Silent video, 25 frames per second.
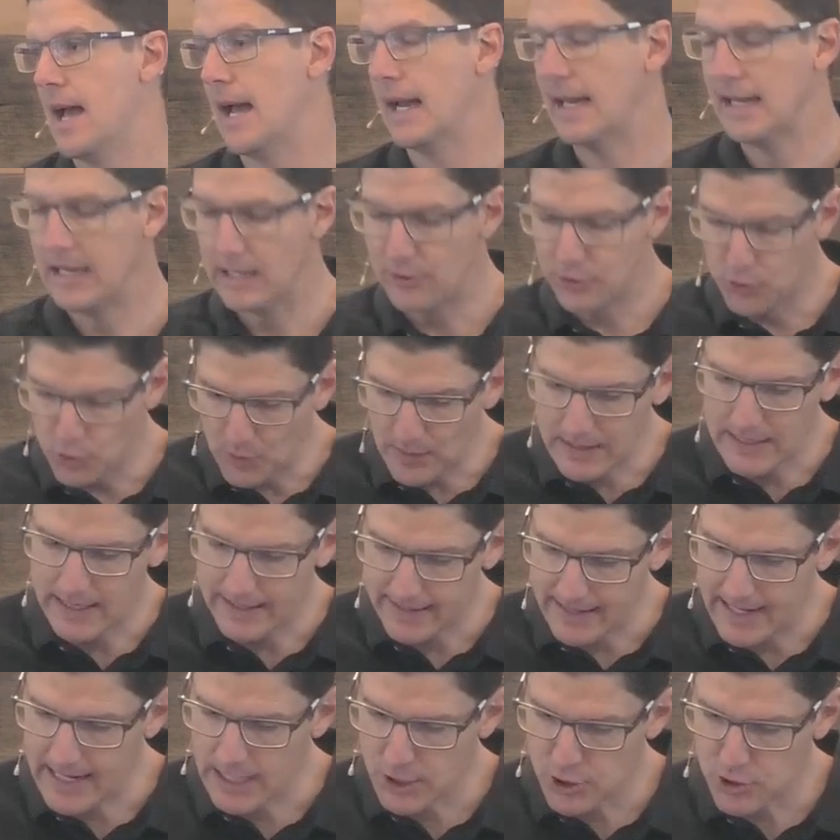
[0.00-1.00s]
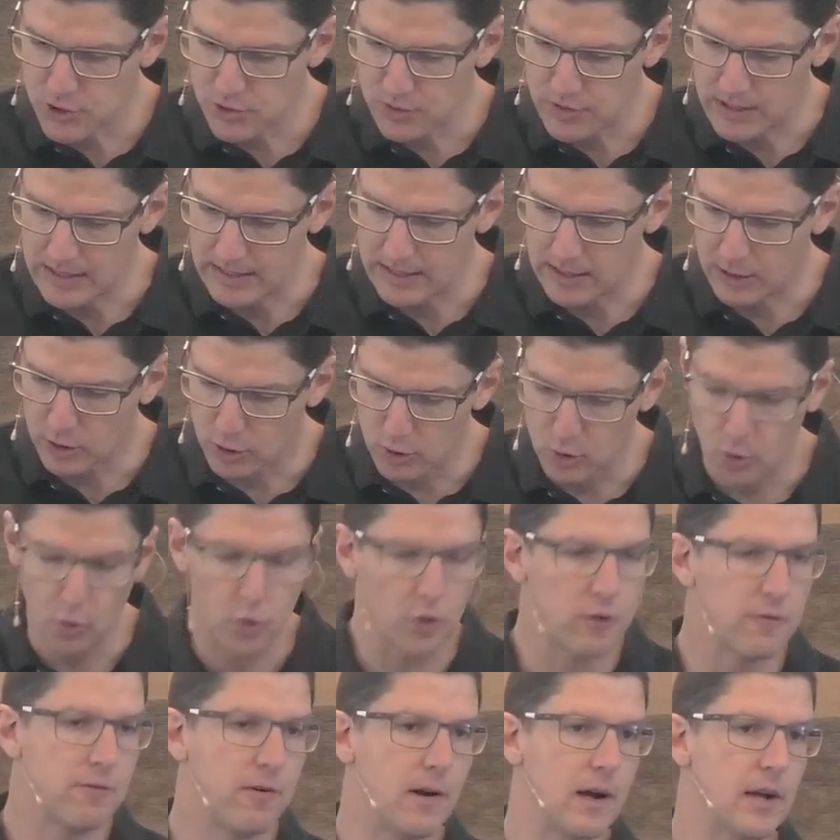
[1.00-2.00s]
And in doing that, that actually
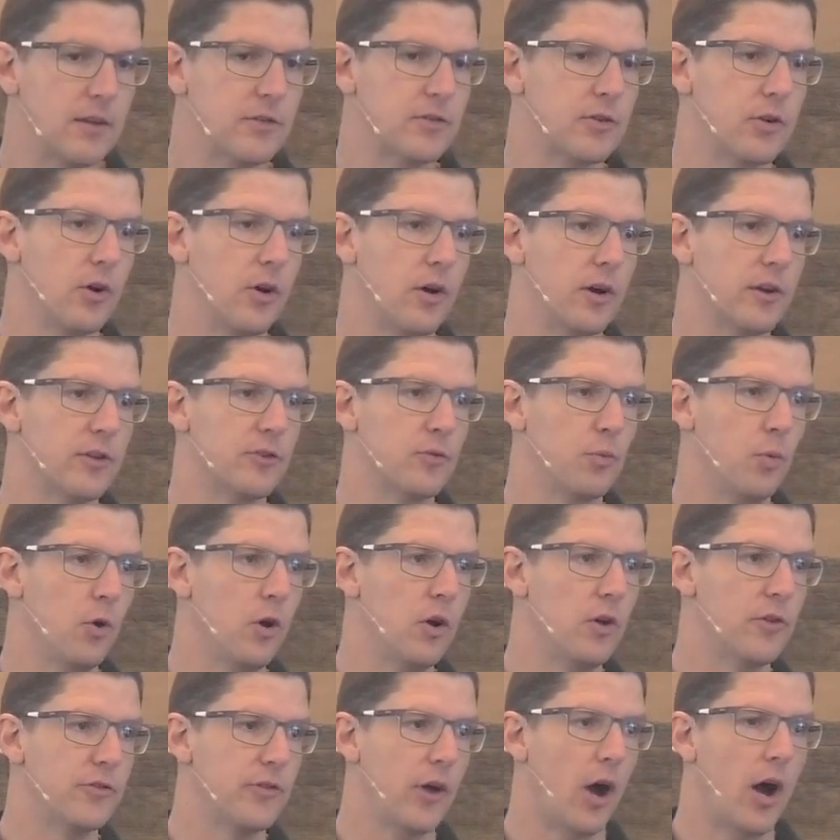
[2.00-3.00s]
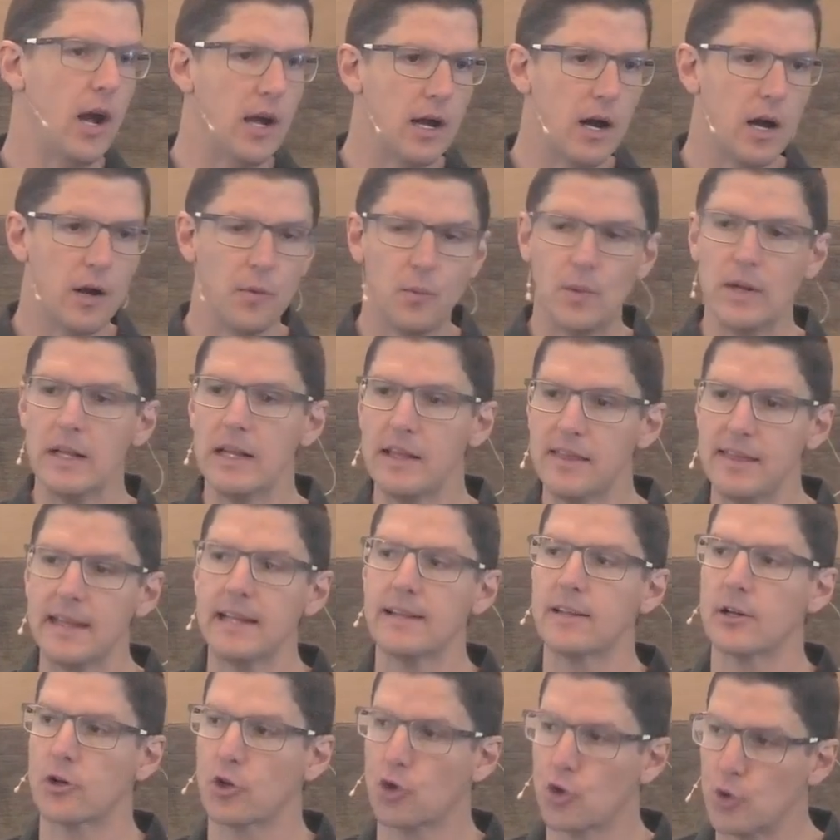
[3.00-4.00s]
glorifies God as well. So I, I really
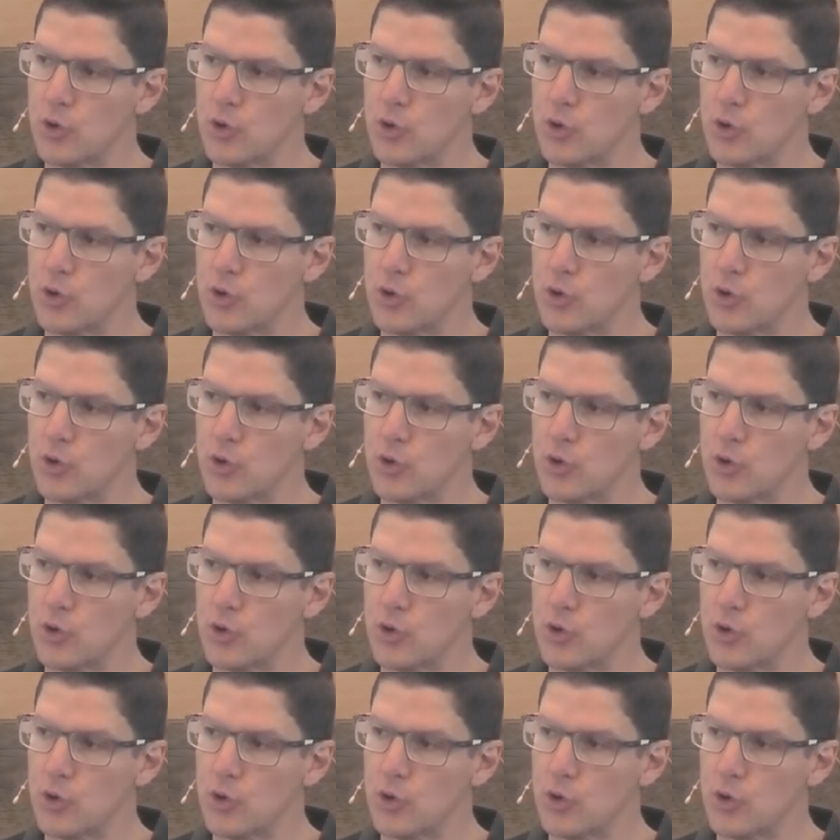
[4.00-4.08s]
think that